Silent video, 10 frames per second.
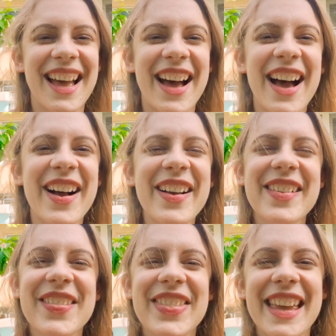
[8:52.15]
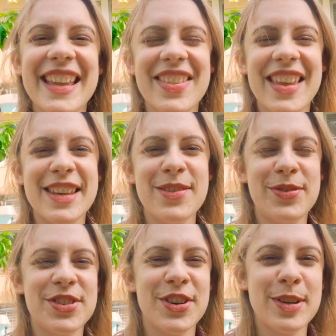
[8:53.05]
And thank you for
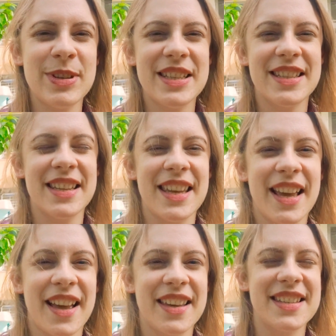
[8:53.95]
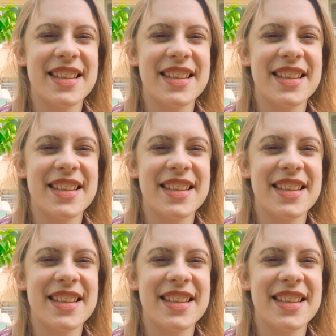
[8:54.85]
joining me today, guys.